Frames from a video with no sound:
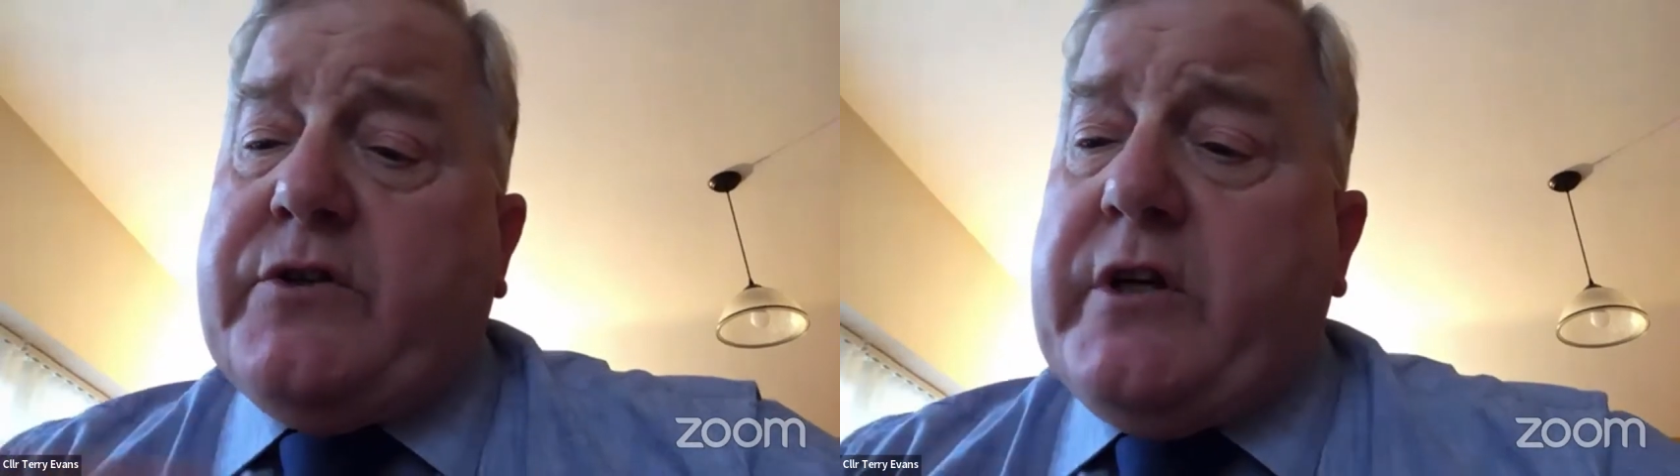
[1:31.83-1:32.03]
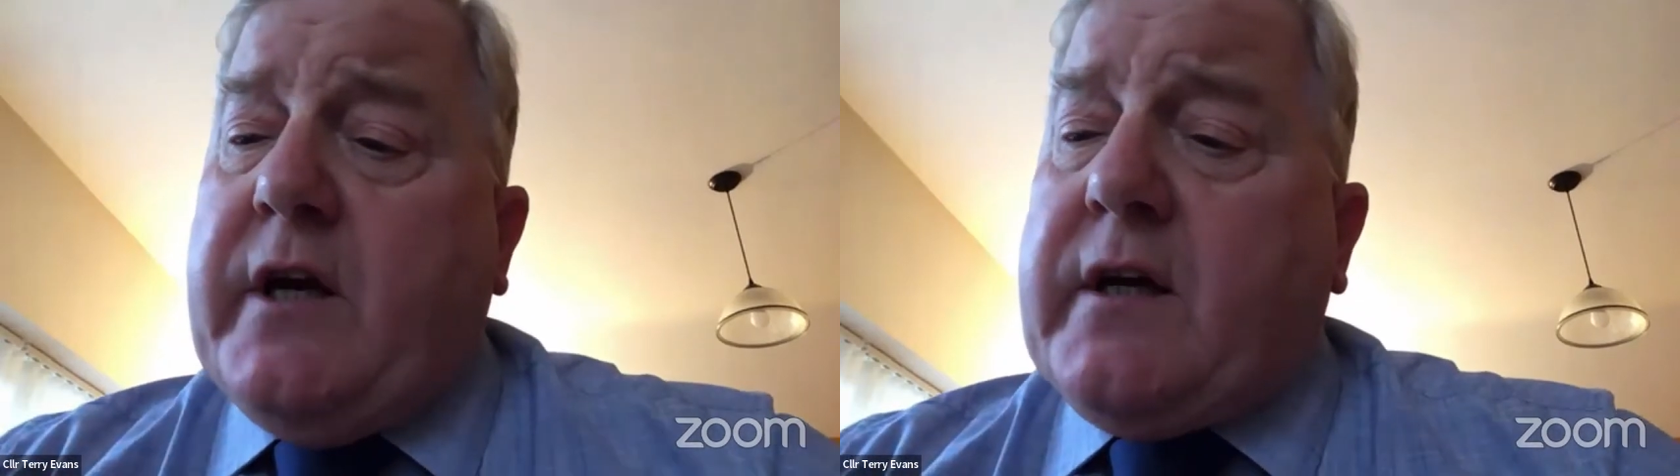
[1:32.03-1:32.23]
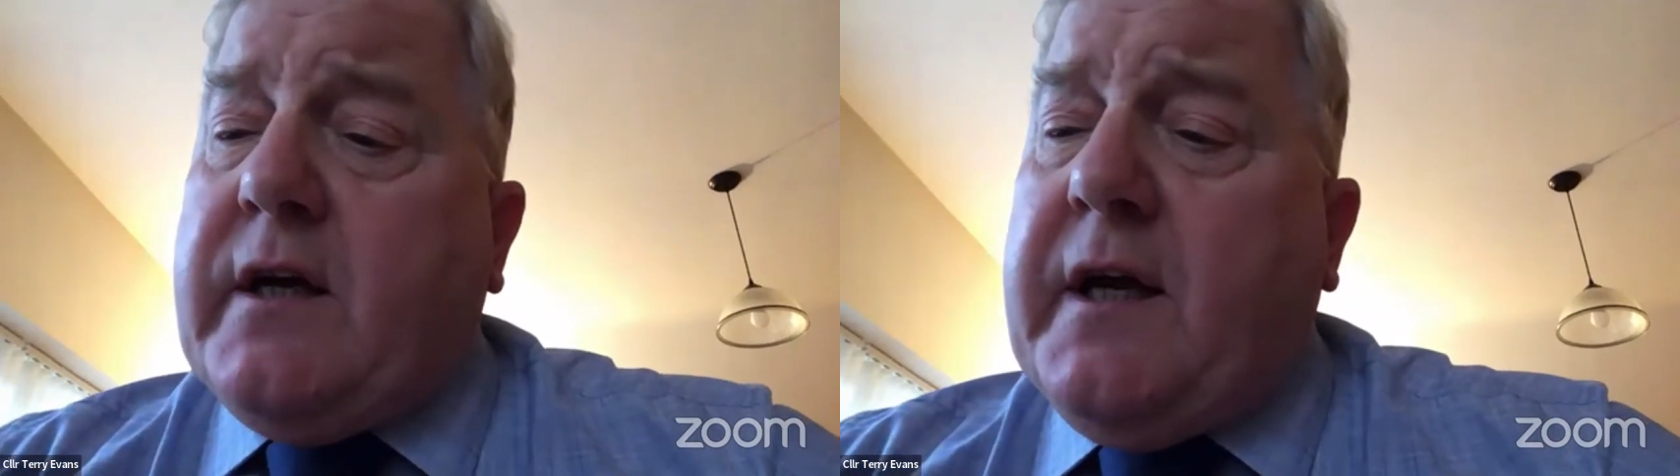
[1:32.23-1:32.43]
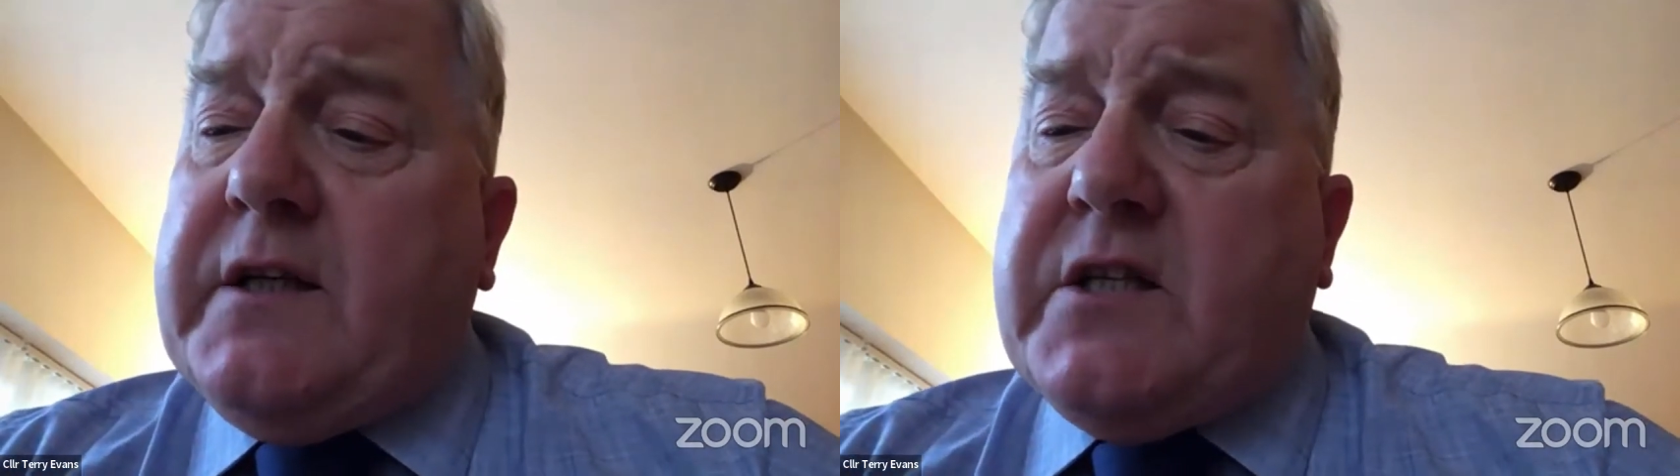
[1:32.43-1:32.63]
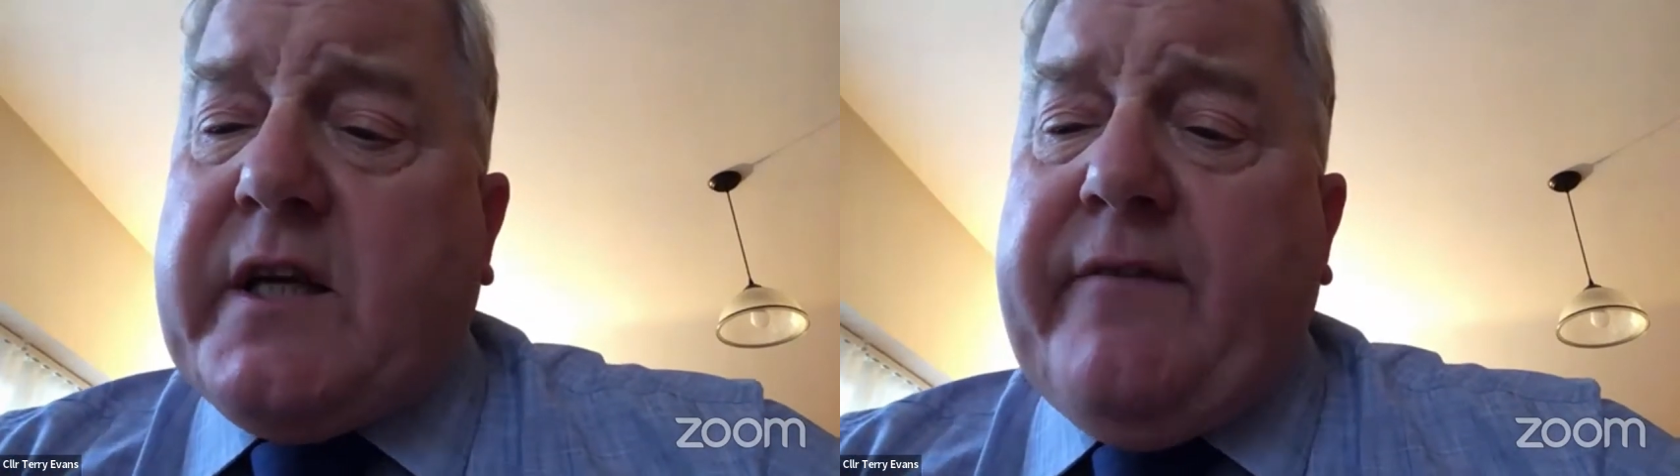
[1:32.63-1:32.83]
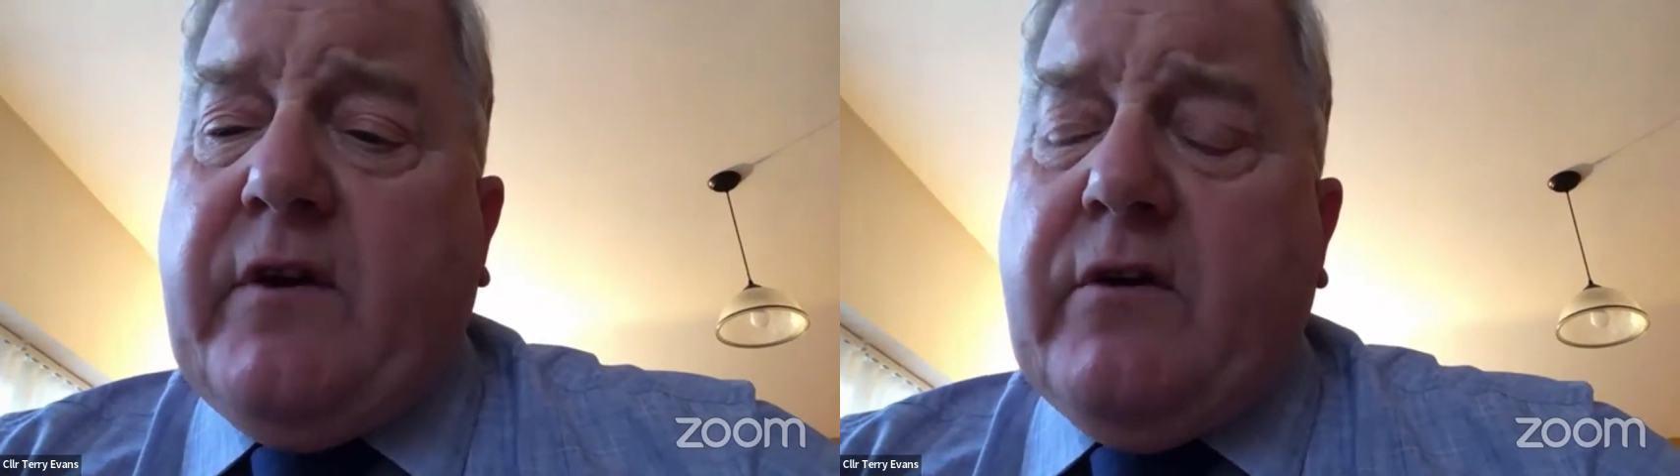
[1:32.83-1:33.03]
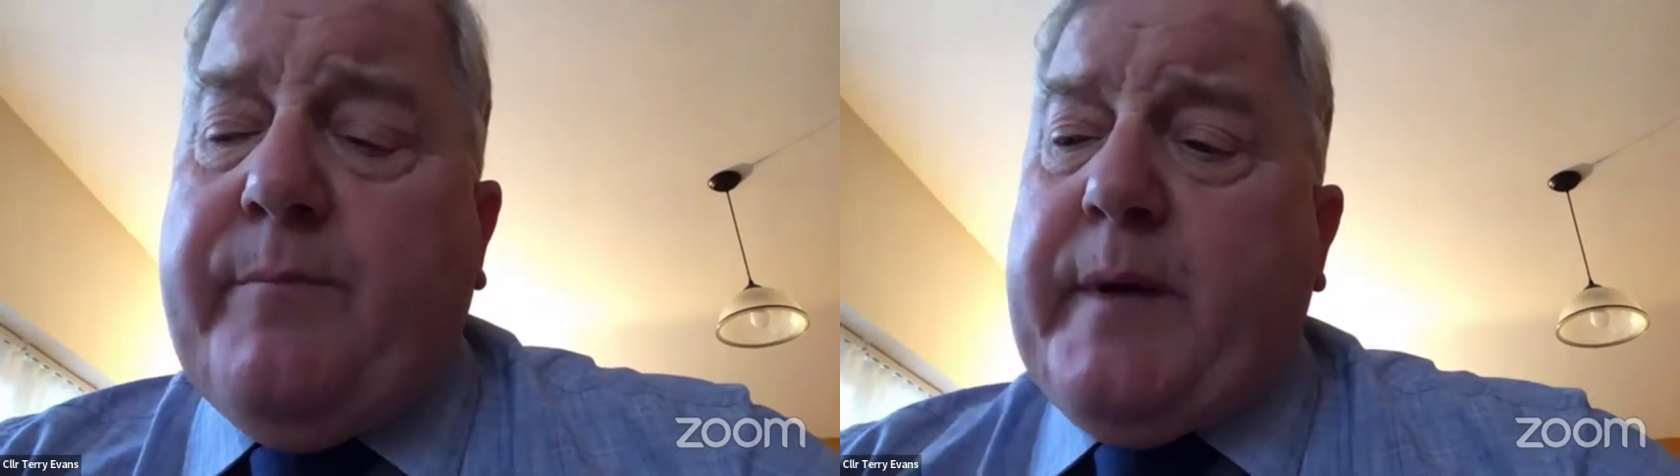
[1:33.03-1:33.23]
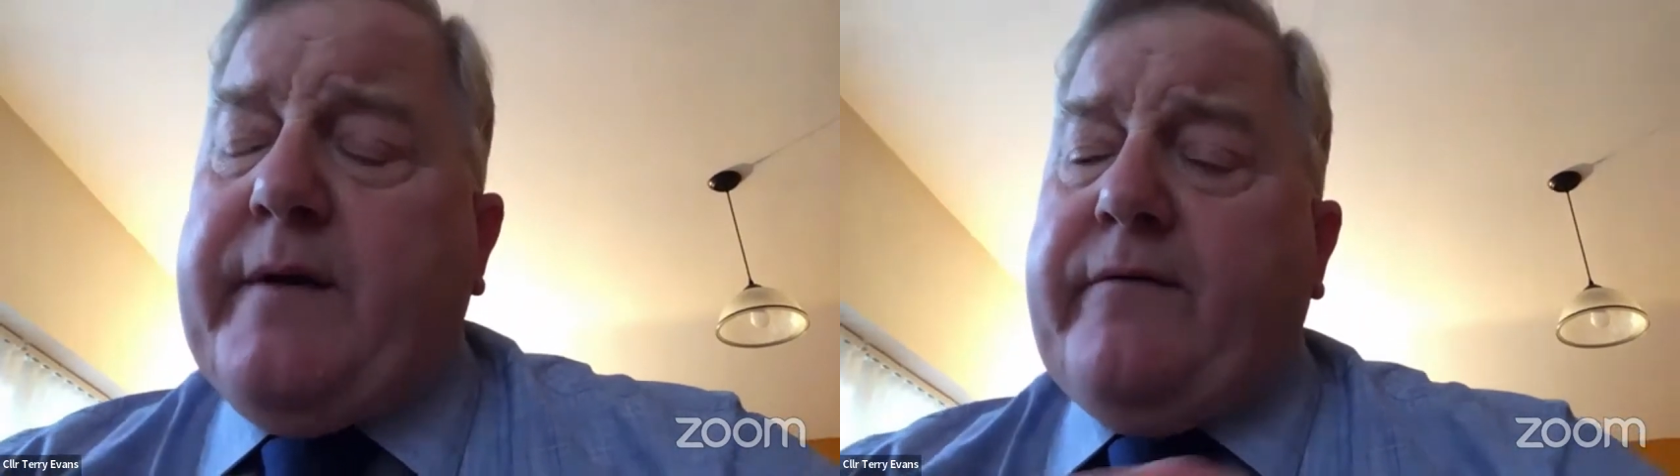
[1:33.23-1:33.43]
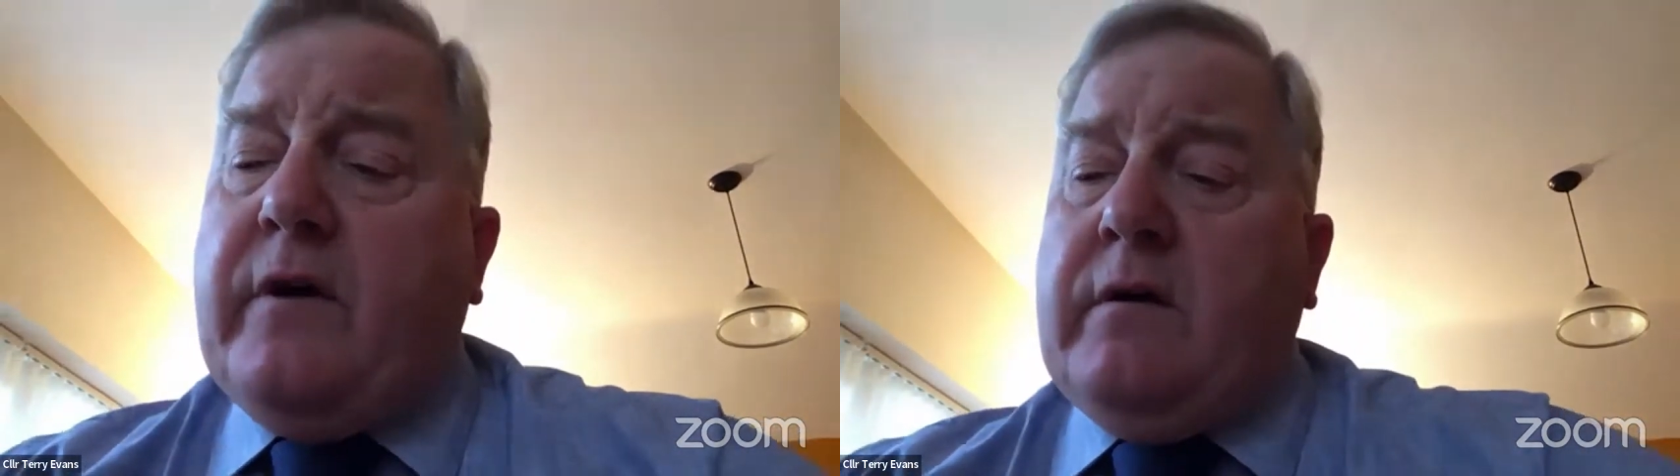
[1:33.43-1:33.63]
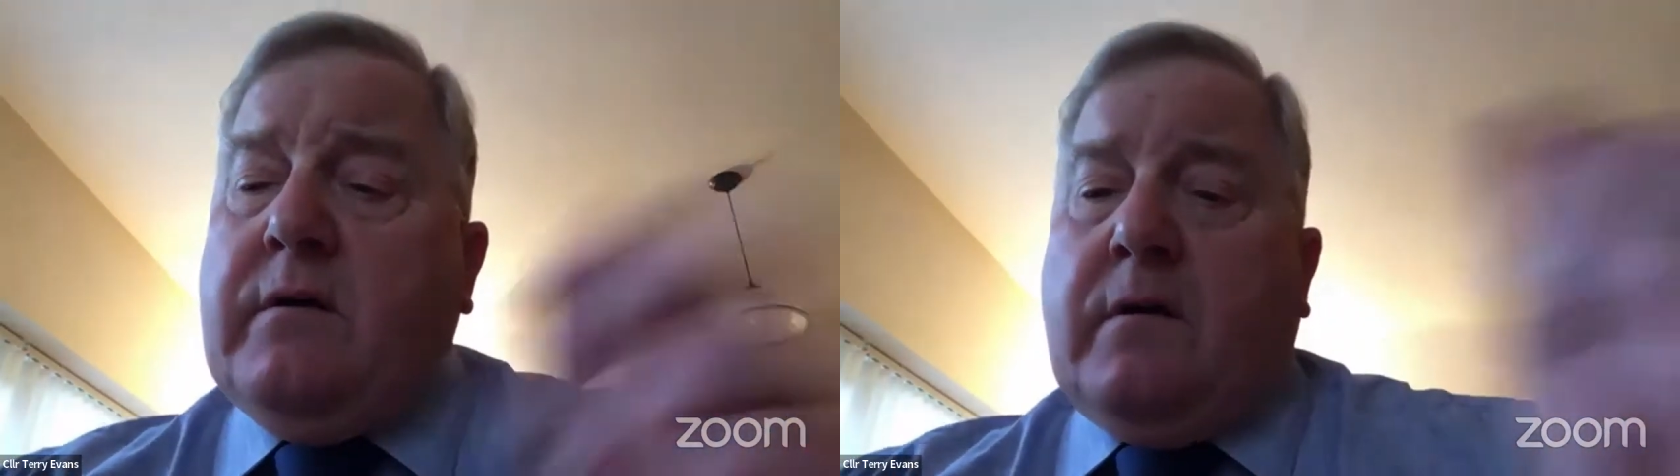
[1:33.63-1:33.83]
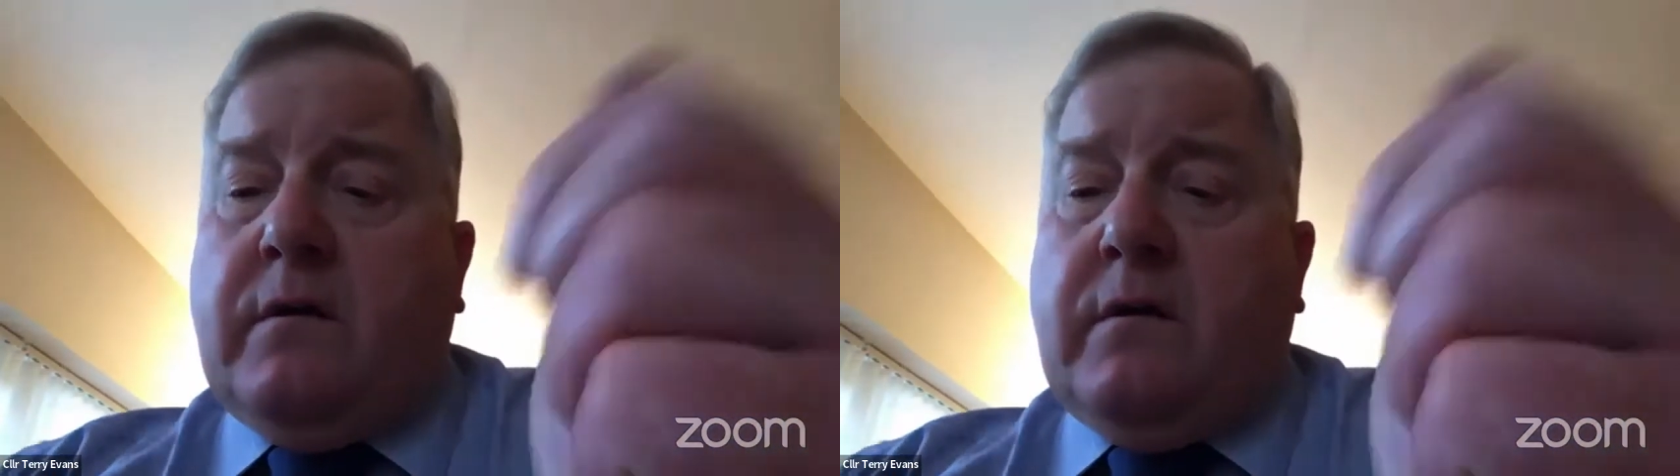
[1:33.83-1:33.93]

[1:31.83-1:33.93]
Chair, can I just give you a bit of a